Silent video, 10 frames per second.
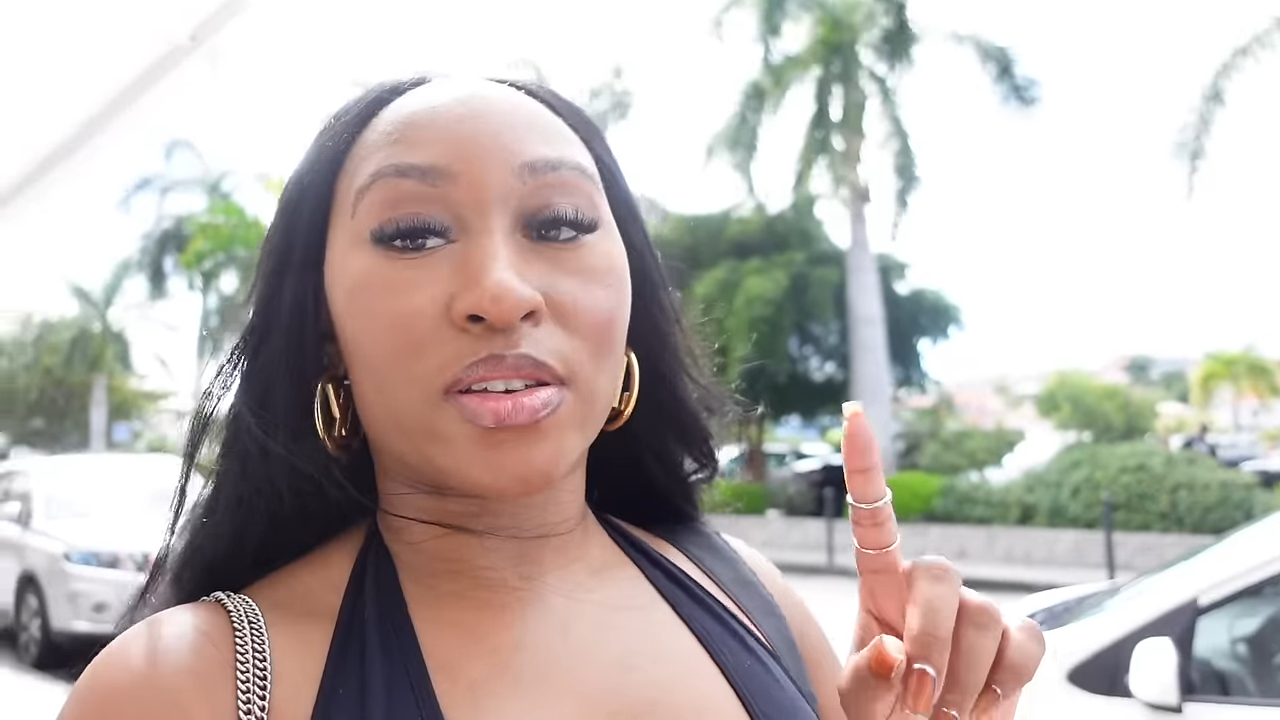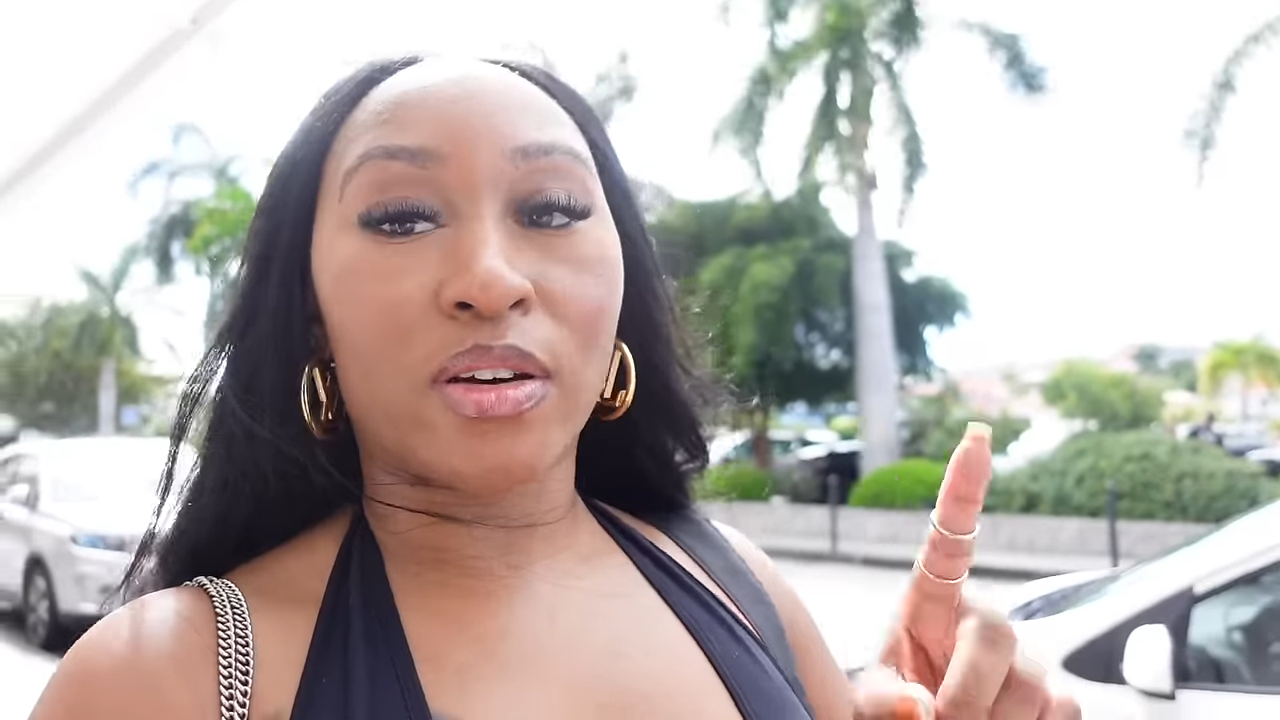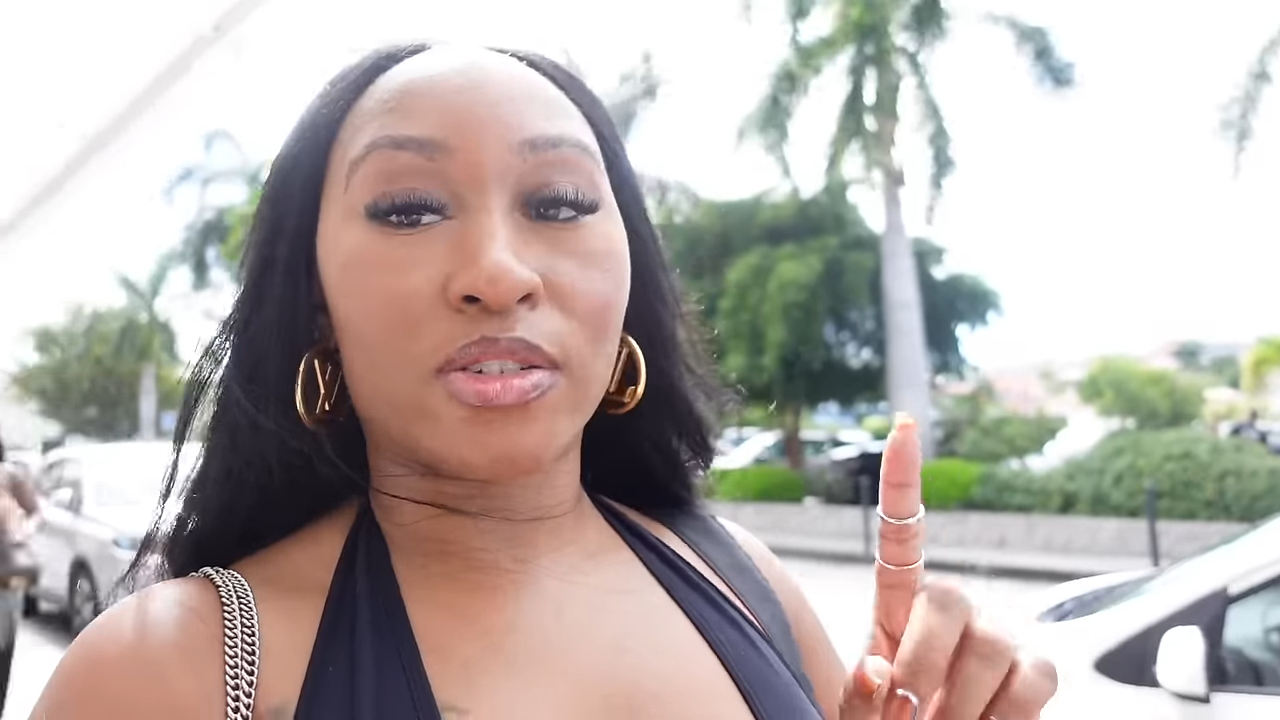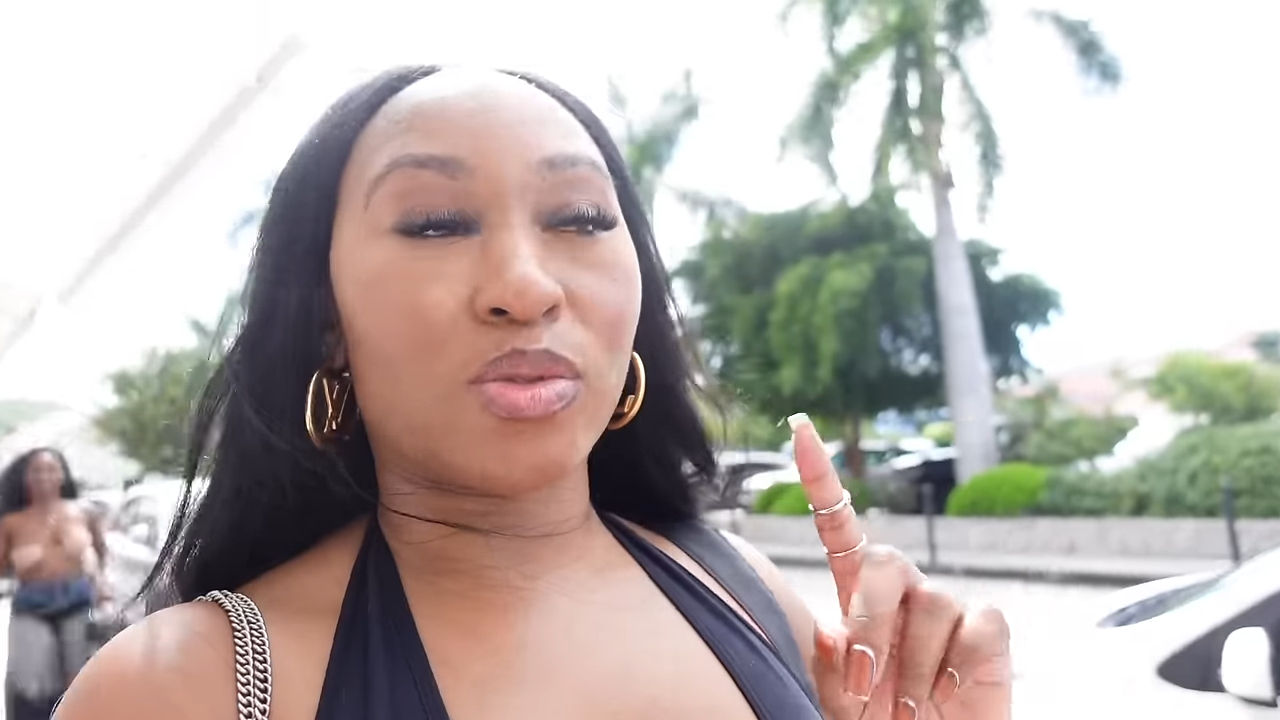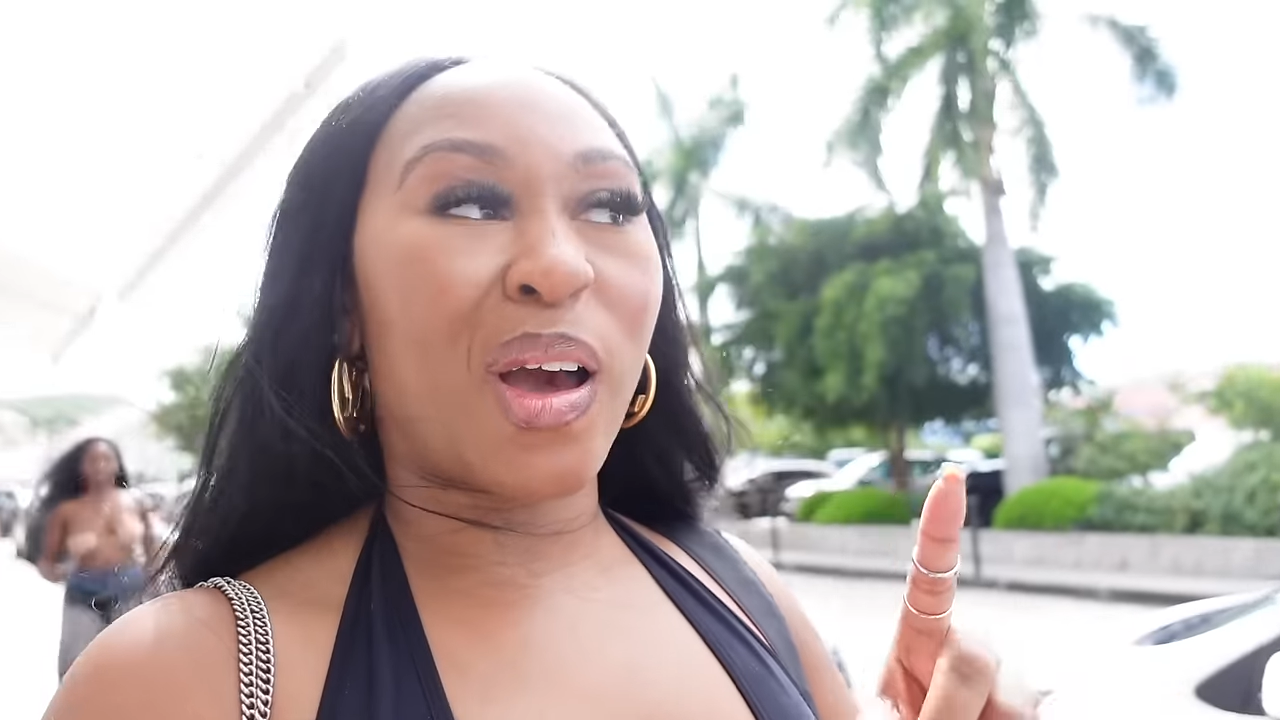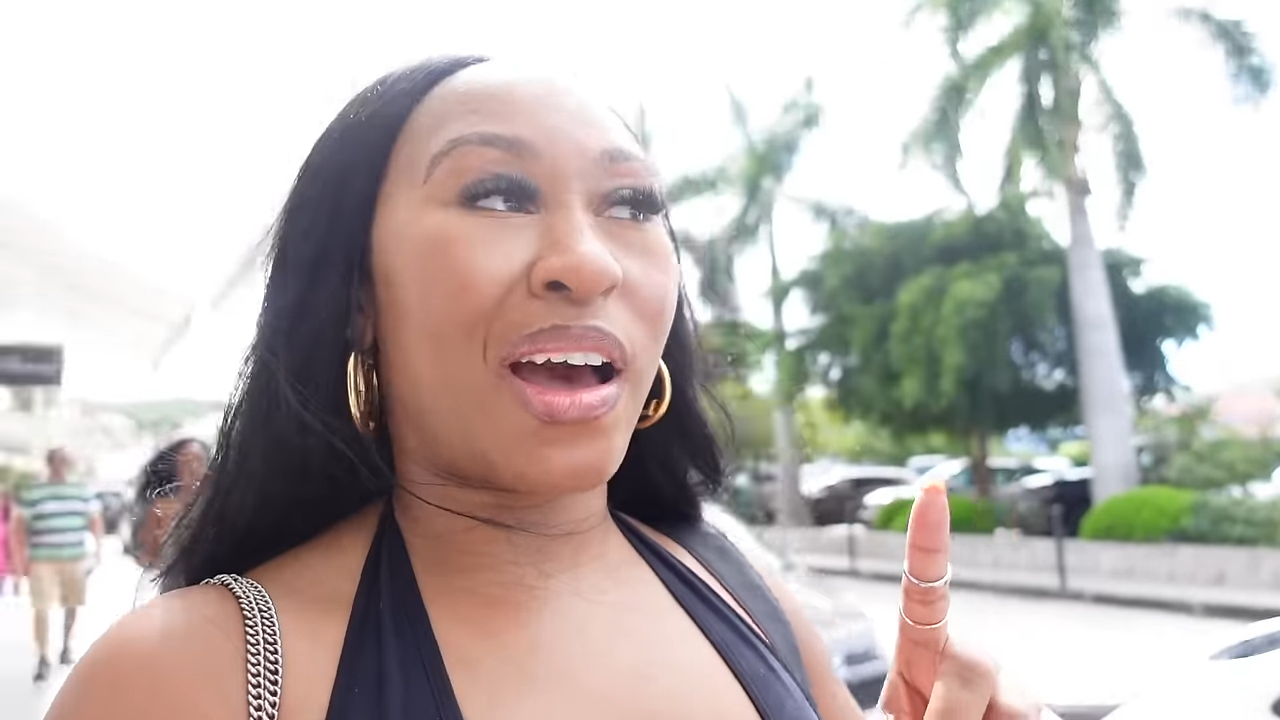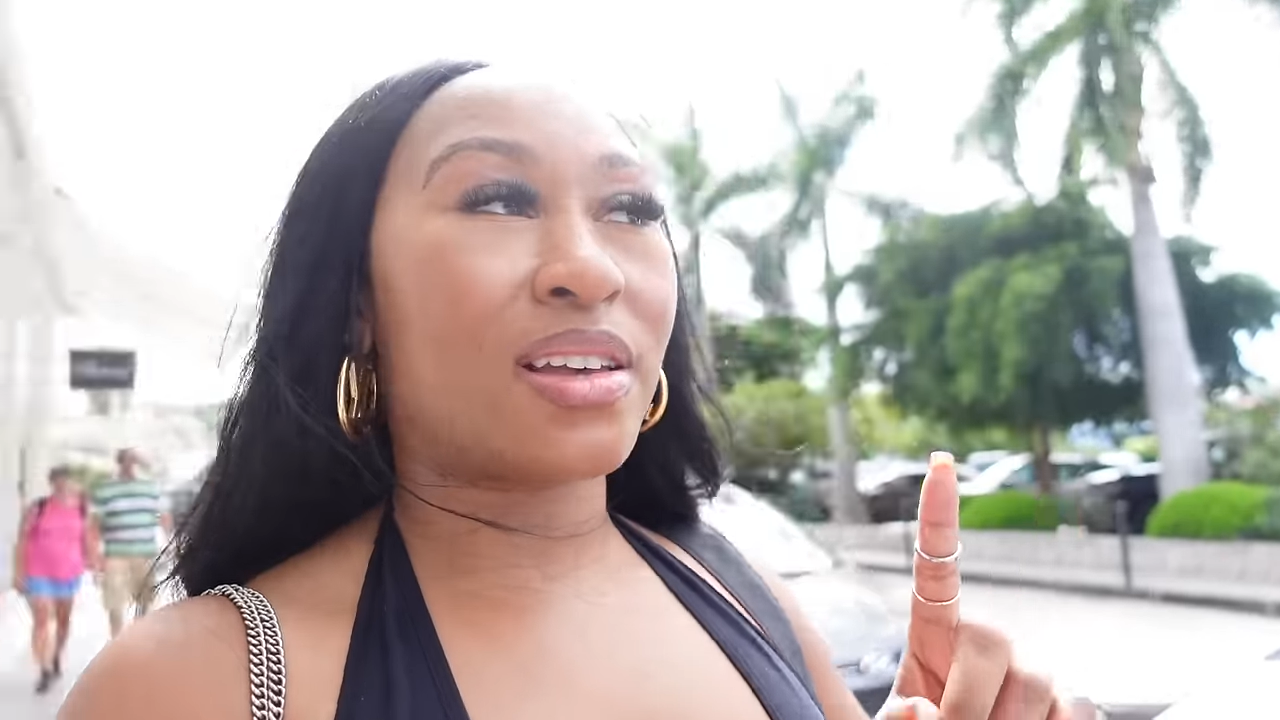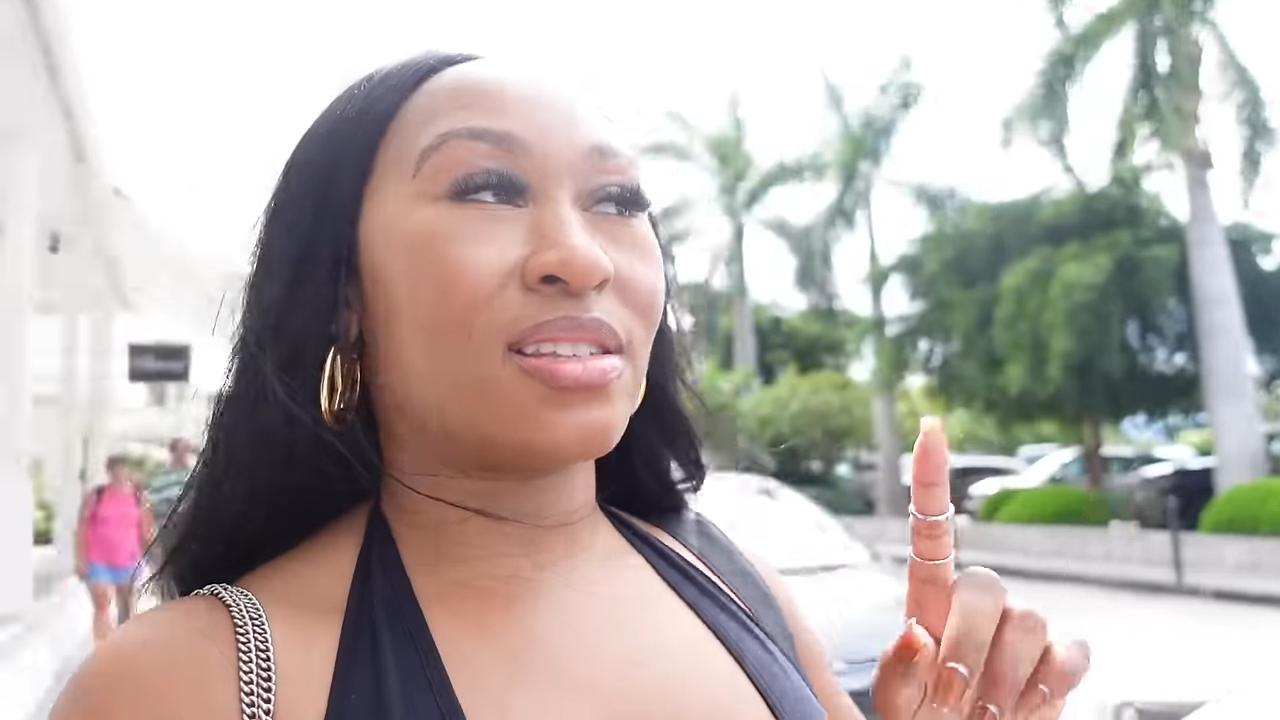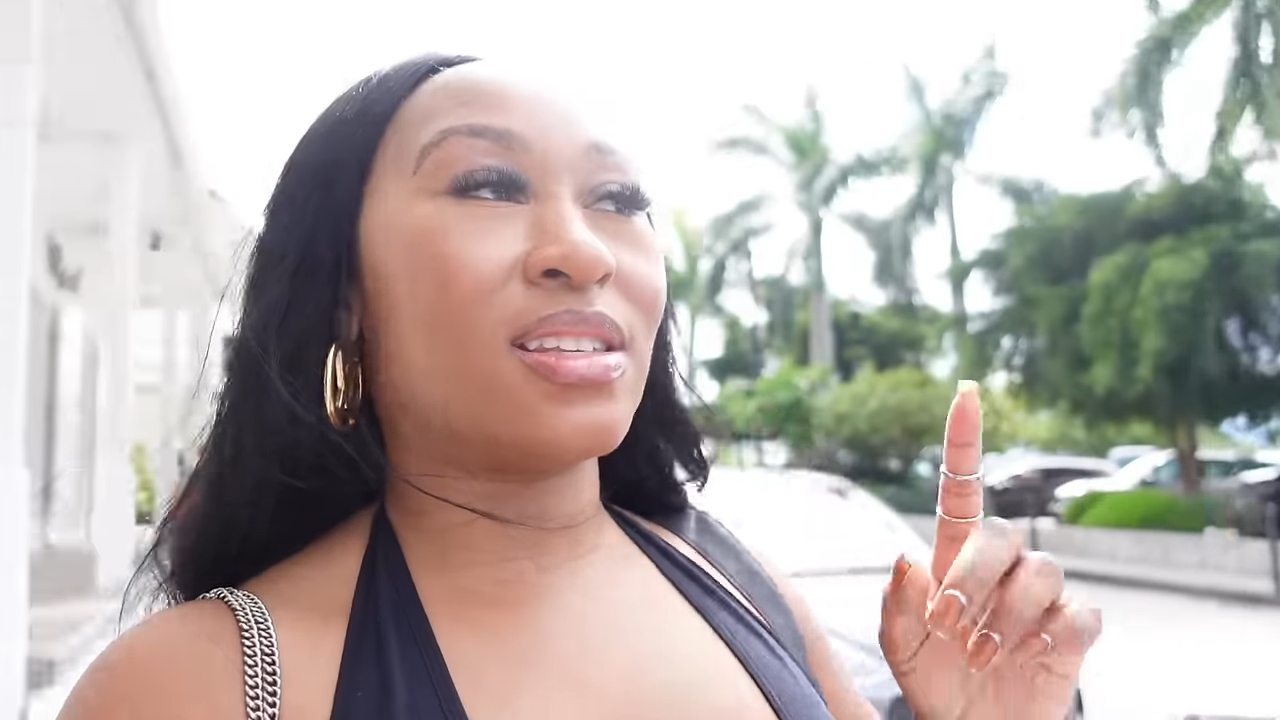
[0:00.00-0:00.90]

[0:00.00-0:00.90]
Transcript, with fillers: told you guys,